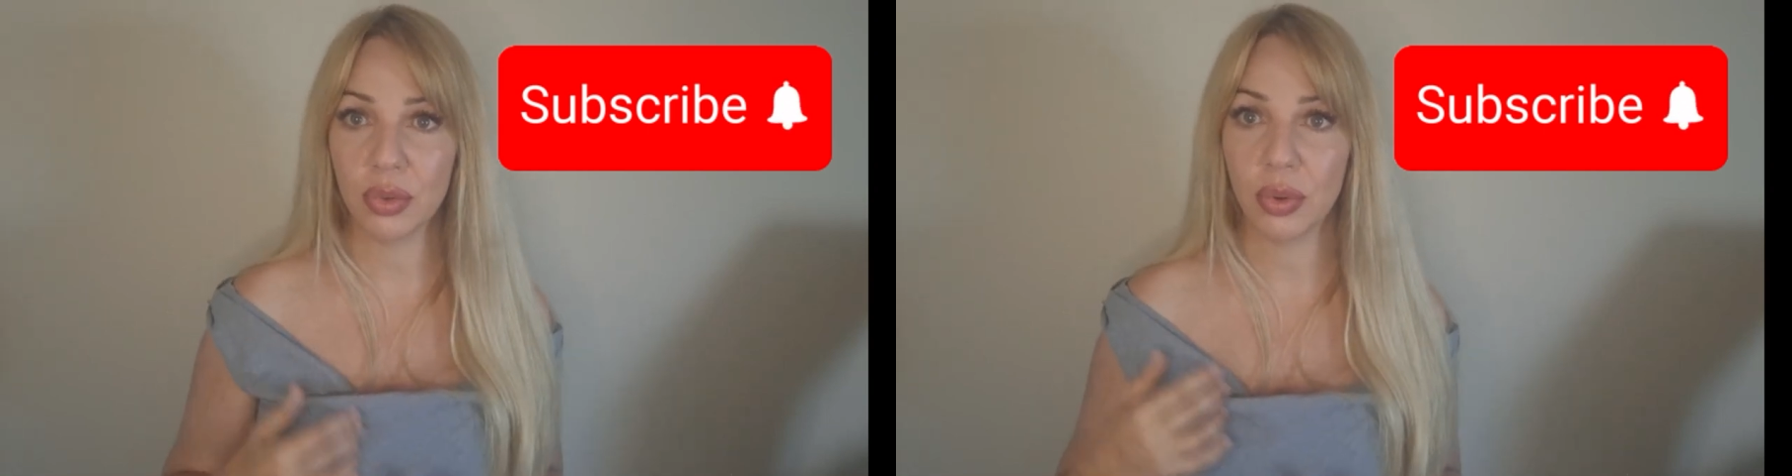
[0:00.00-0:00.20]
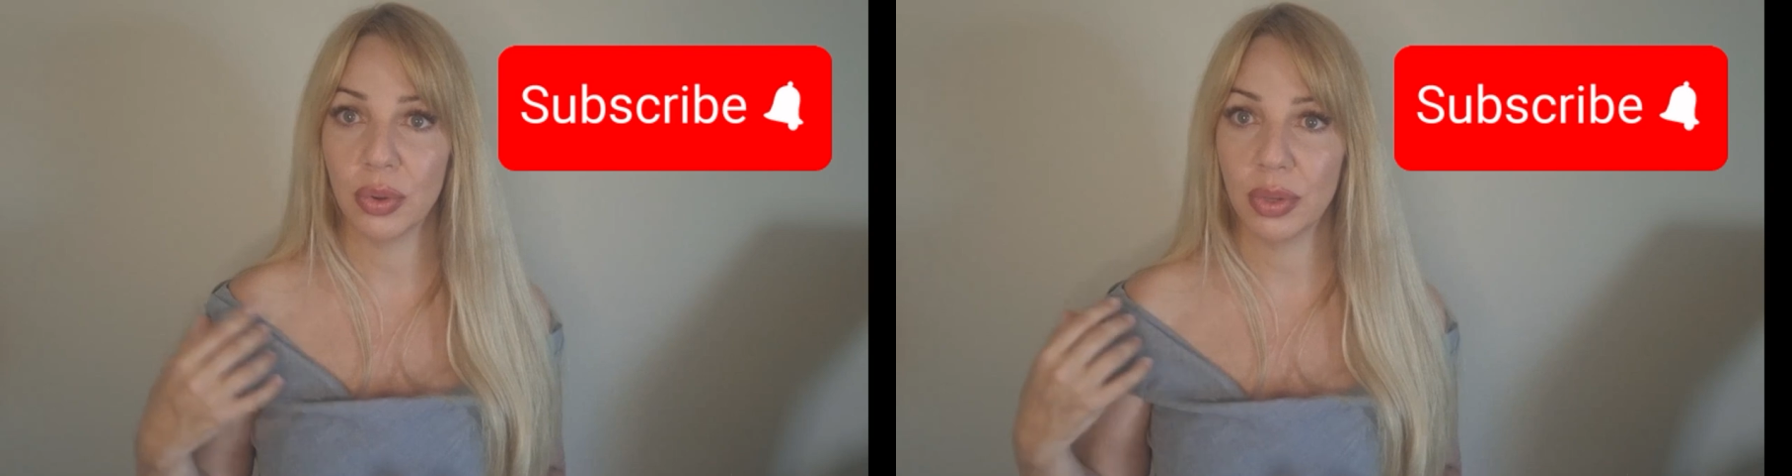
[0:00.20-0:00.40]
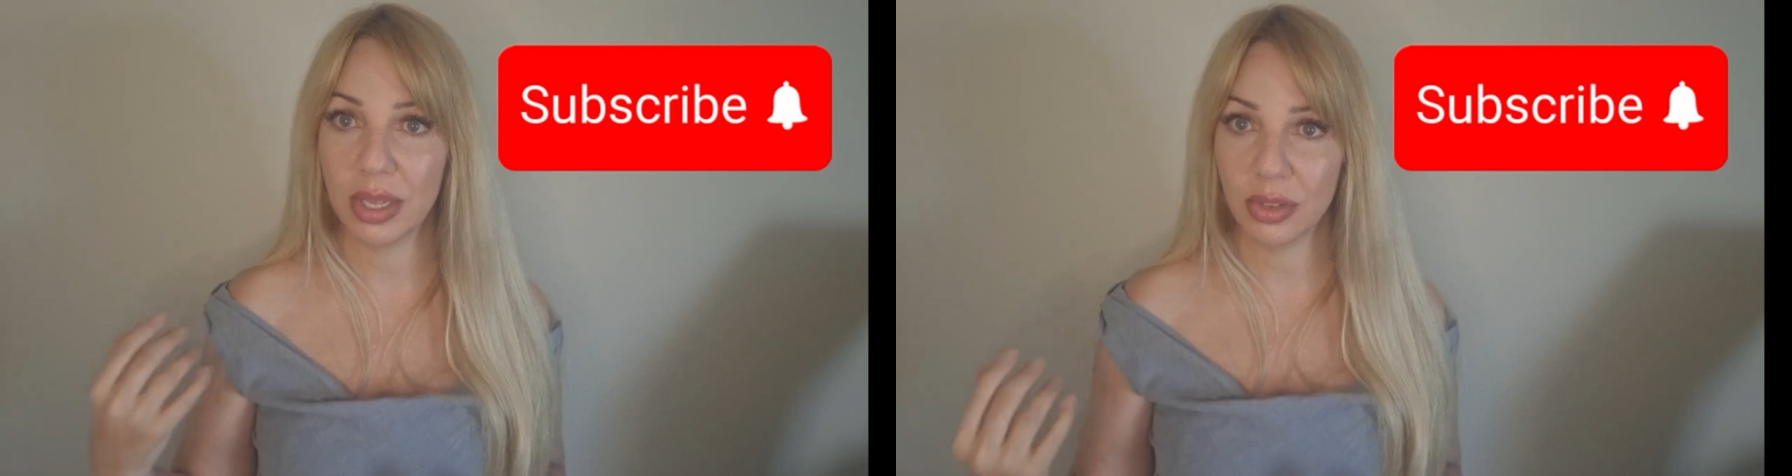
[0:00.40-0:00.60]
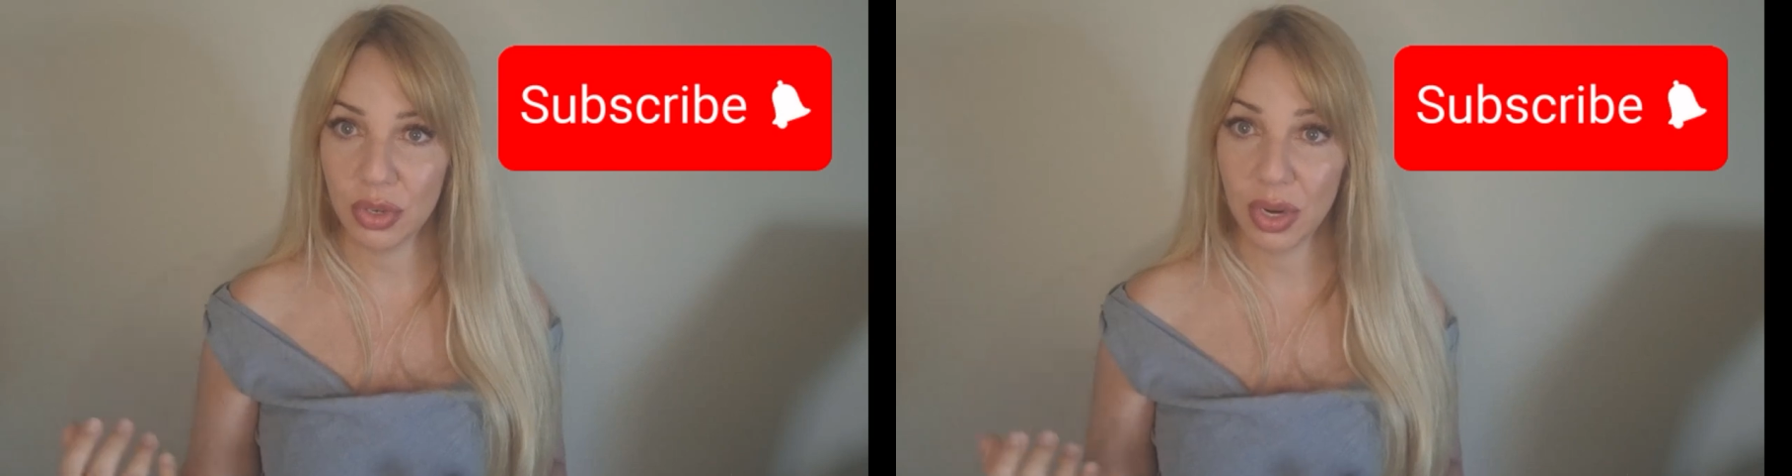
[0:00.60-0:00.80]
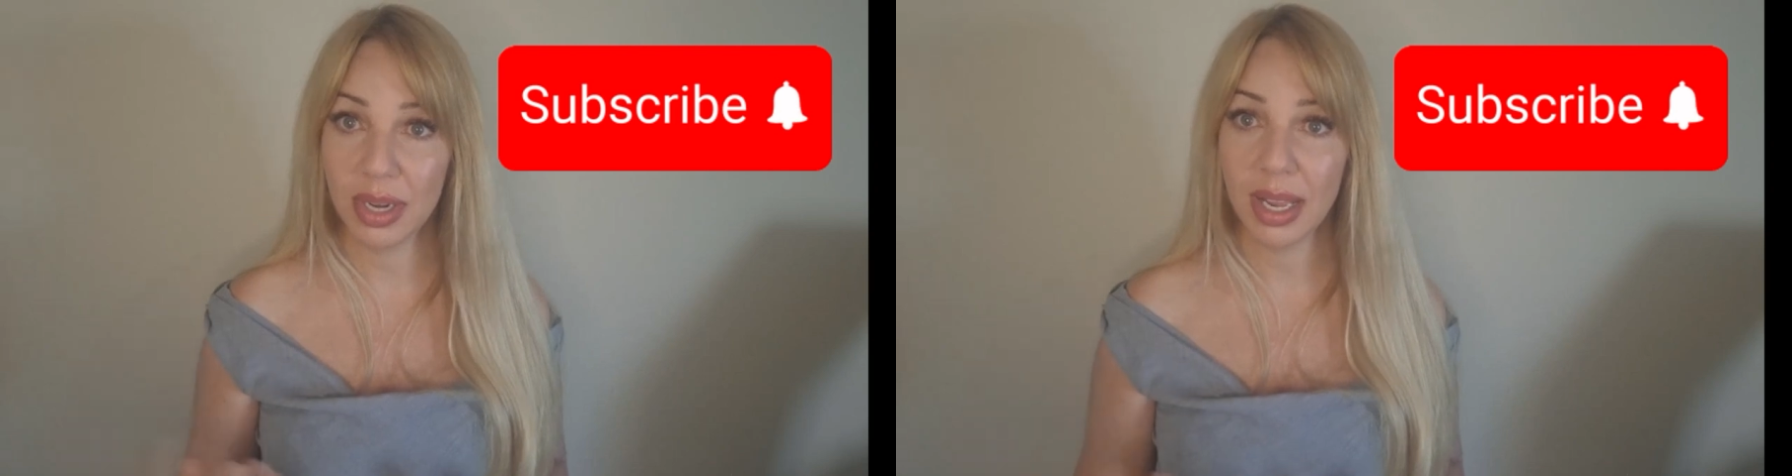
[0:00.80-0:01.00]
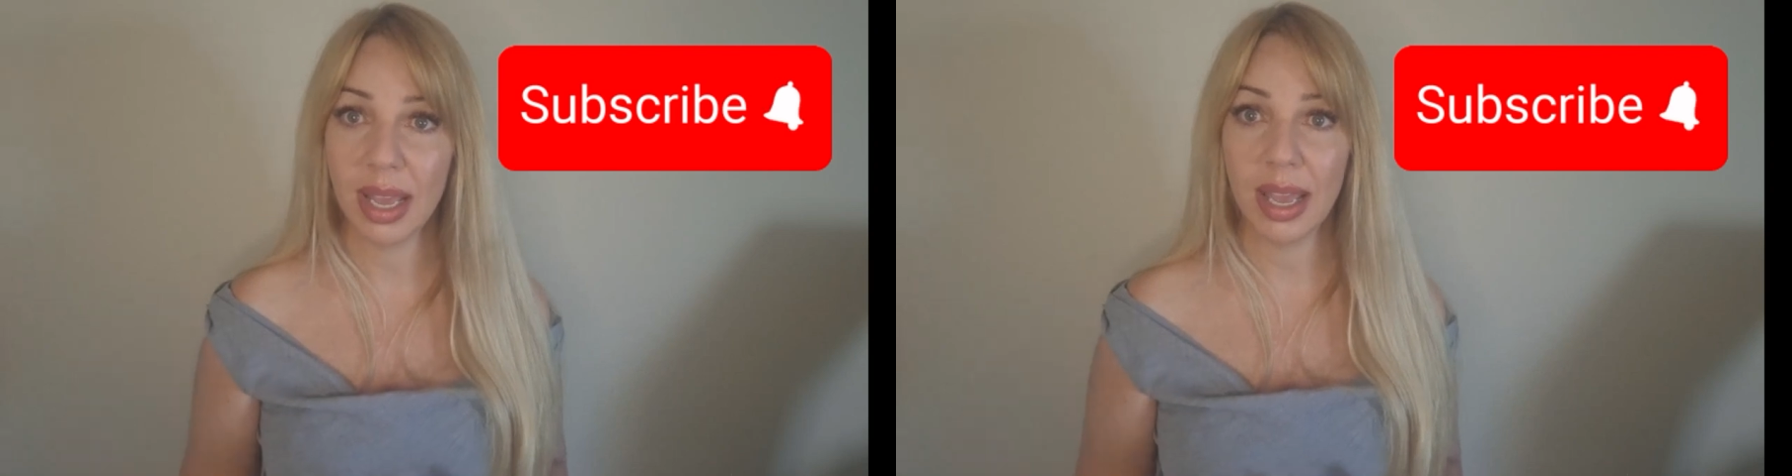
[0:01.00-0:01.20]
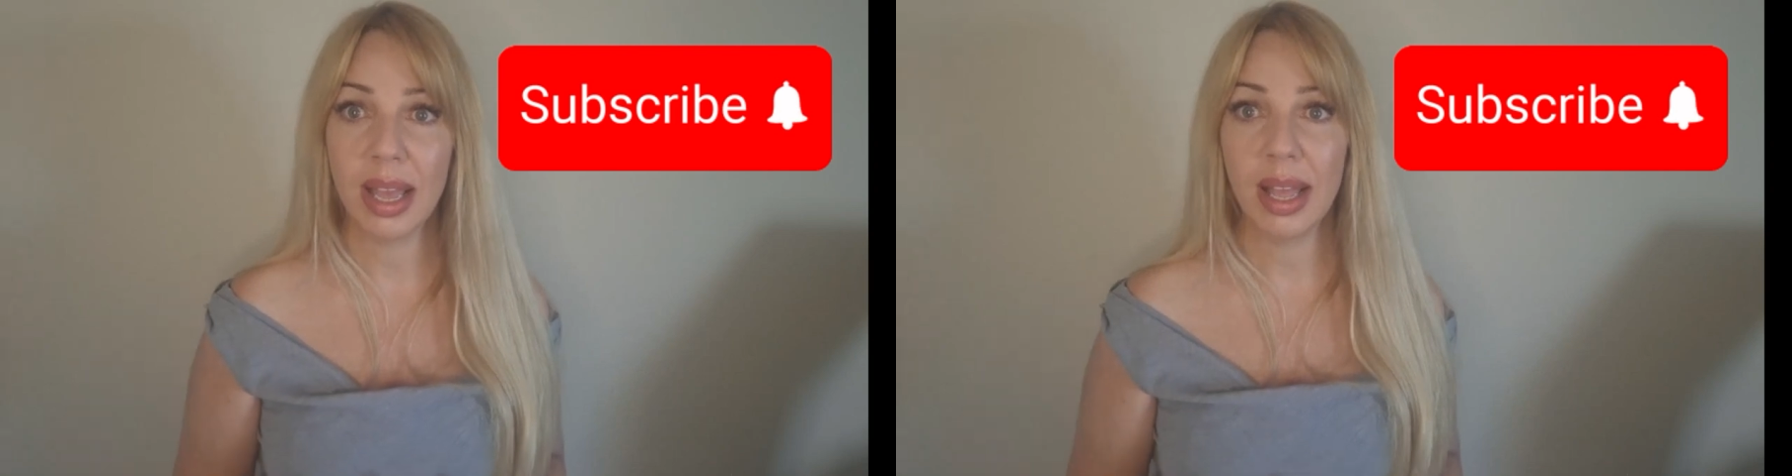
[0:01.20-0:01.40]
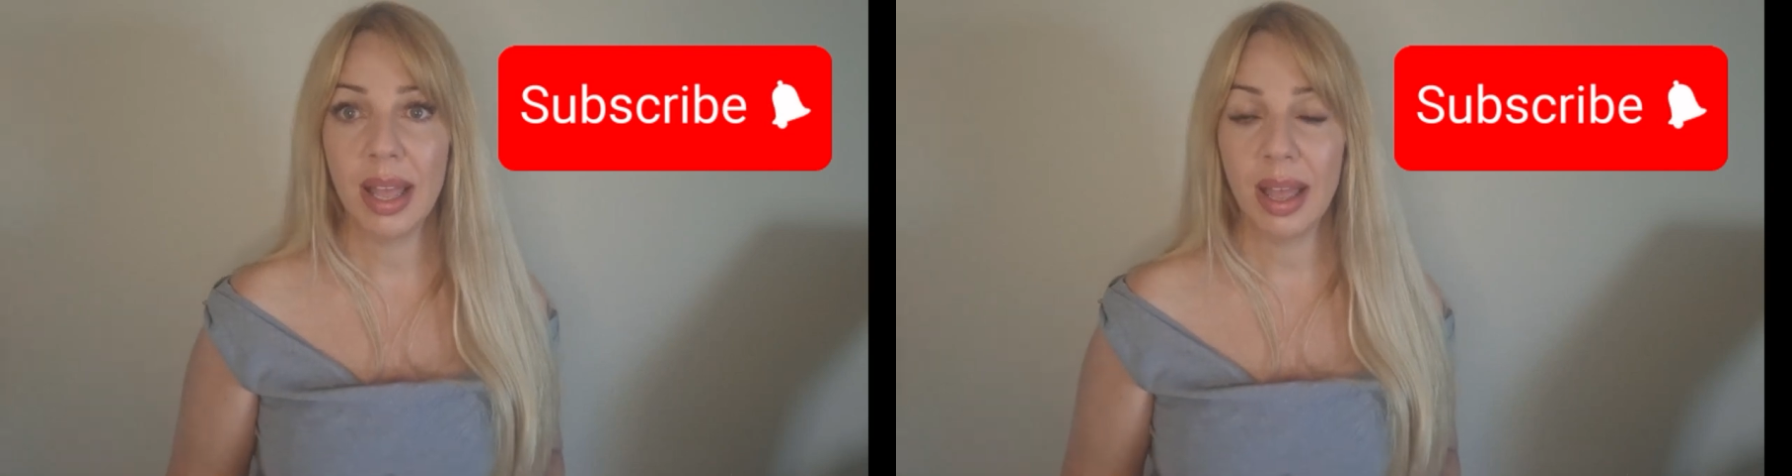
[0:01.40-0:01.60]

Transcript: through this journey,